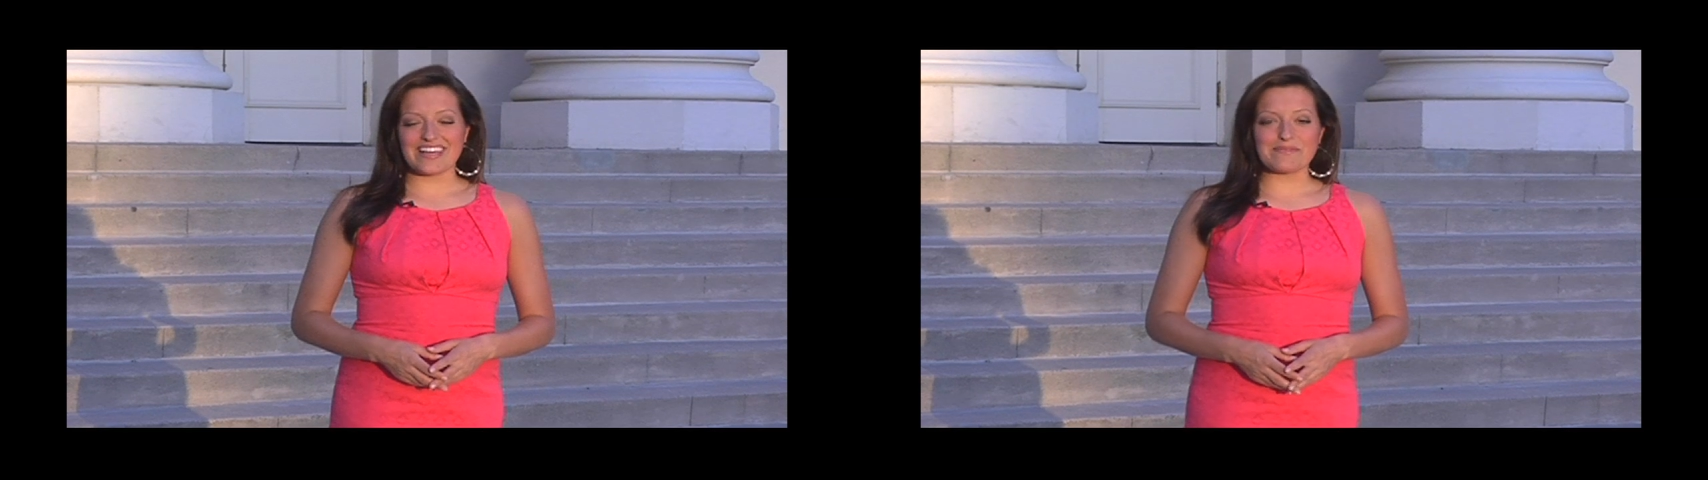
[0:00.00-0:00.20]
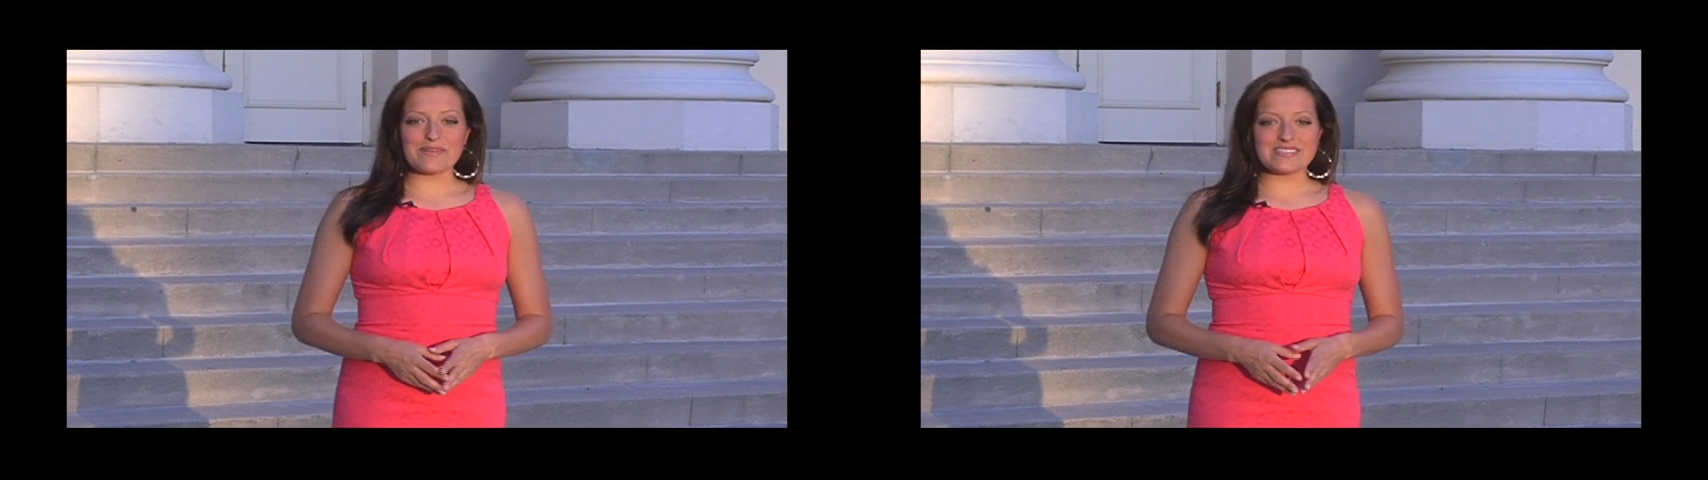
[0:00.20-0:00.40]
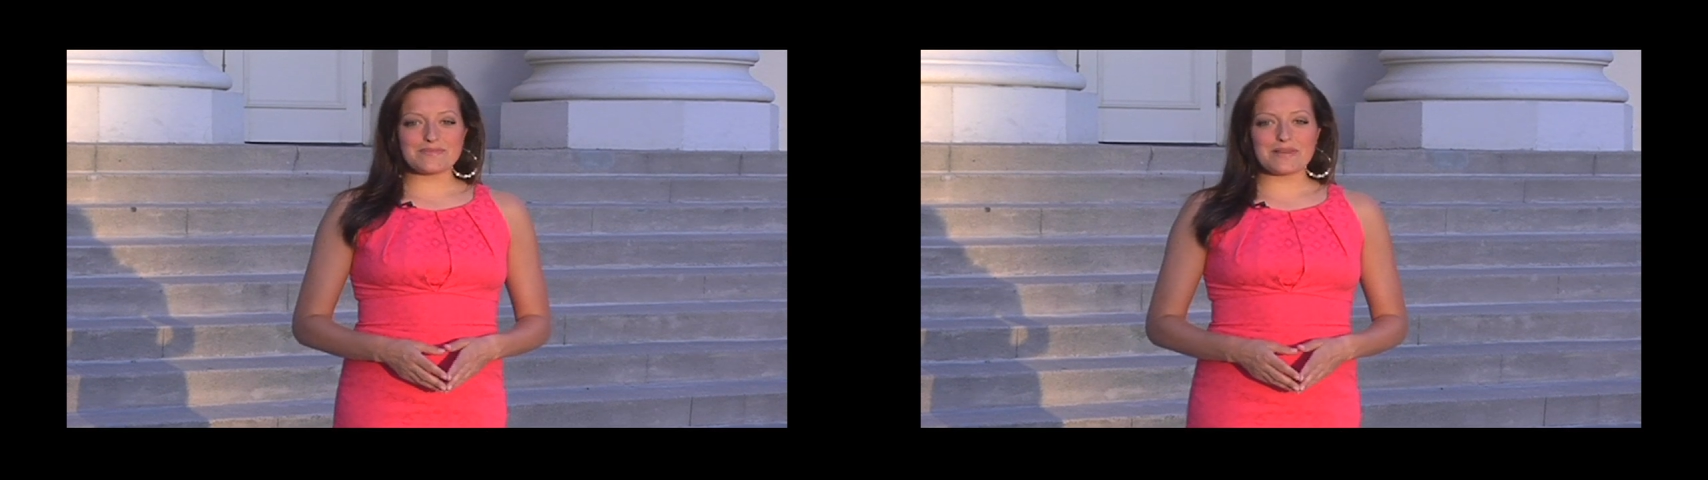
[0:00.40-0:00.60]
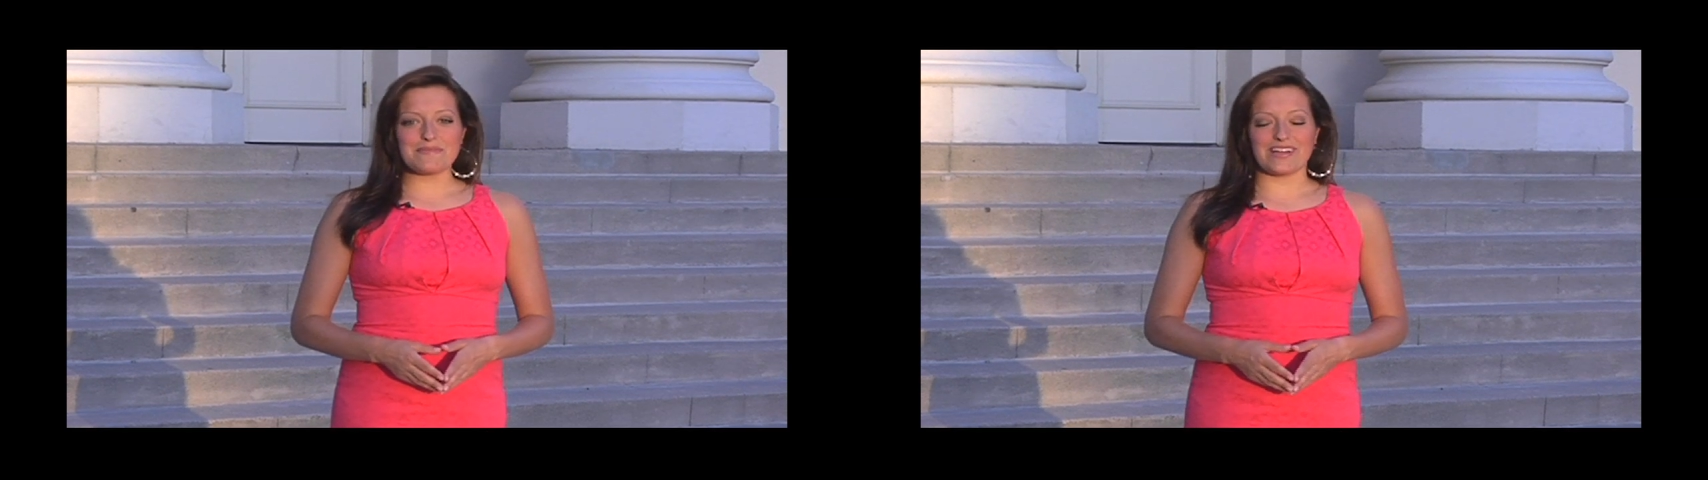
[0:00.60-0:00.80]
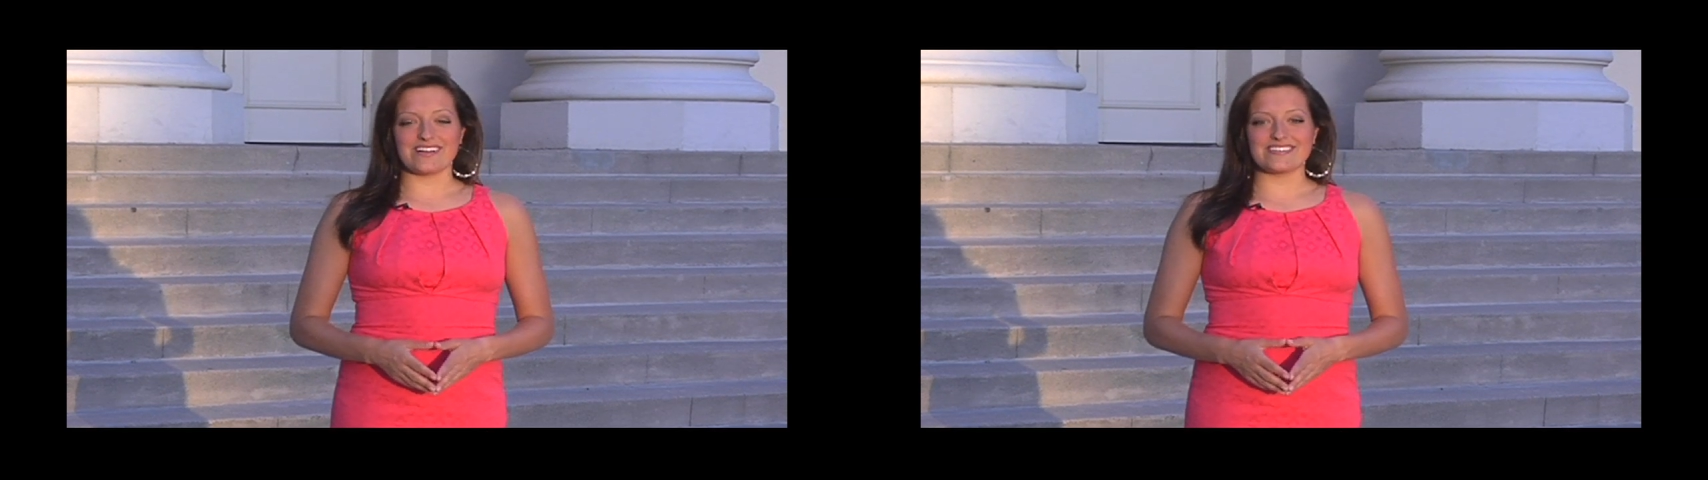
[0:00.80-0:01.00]
Like most of my
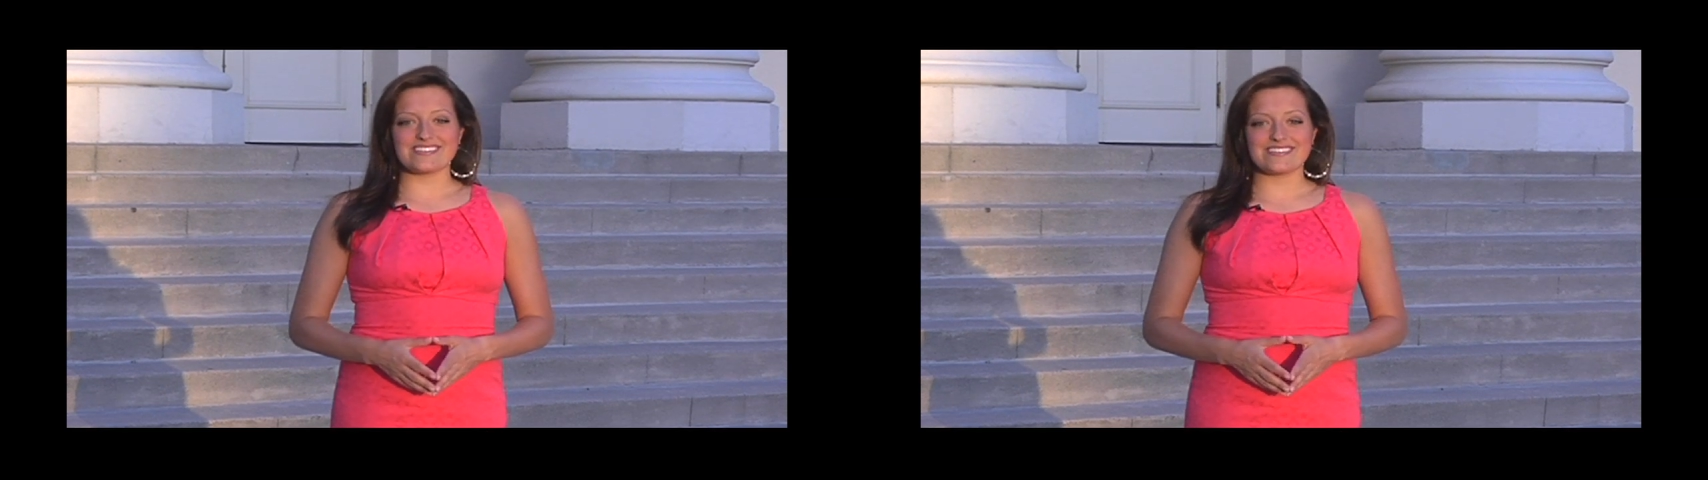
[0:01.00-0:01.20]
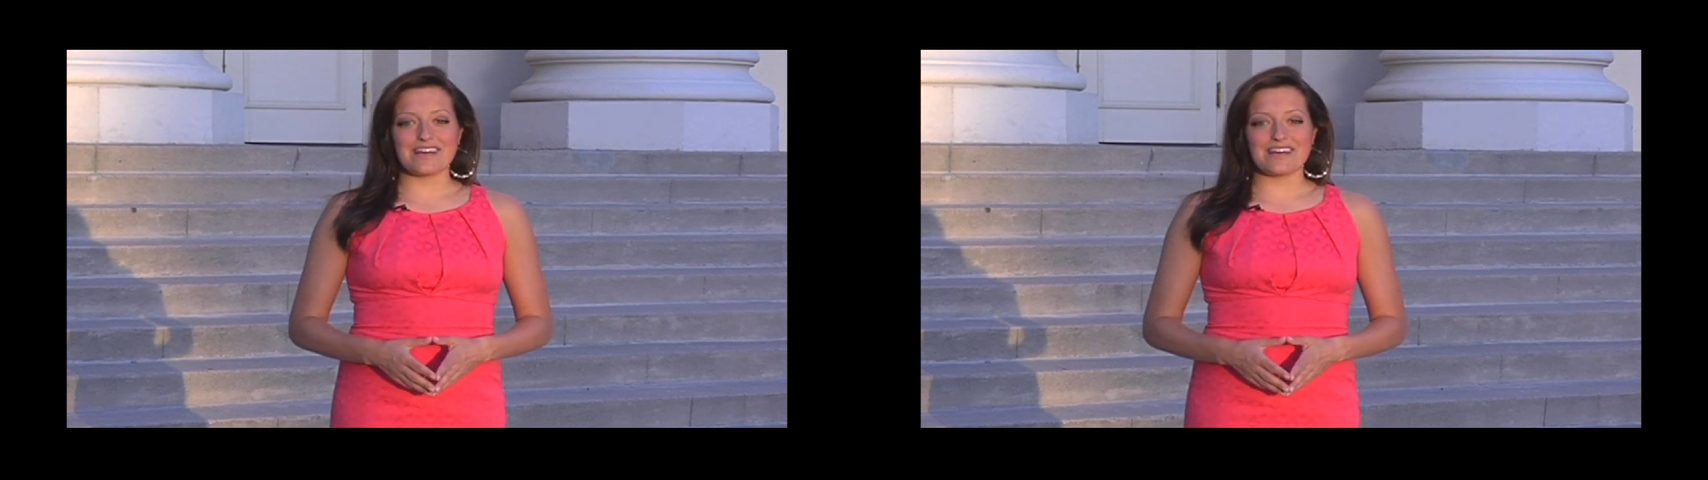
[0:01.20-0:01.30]
peers,